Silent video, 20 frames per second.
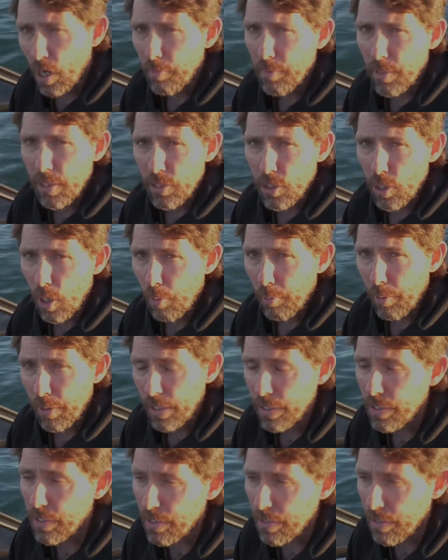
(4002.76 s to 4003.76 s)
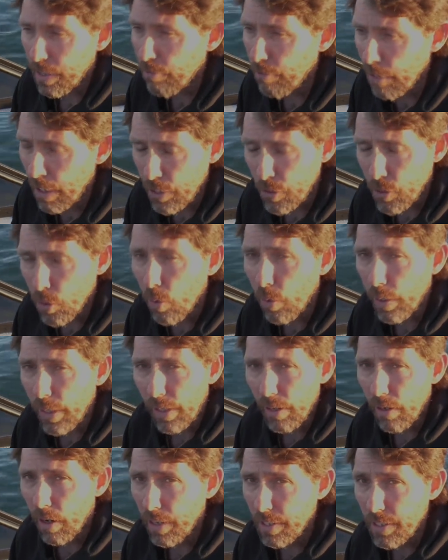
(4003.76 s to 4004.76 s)
not up to the job with this, a really
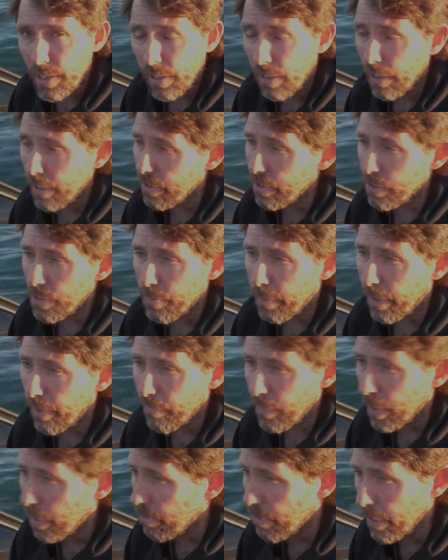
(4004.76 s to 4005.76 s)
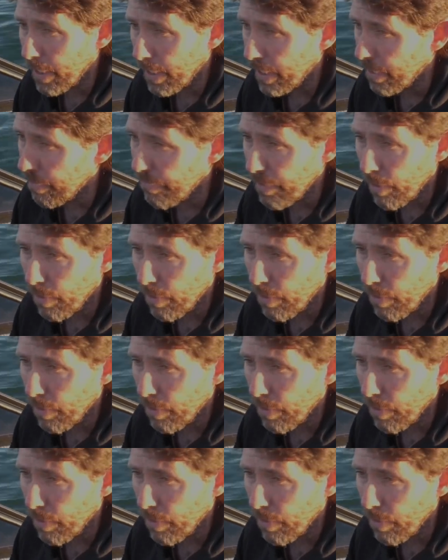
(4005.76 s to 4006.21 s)
torquey ninety like this one. I really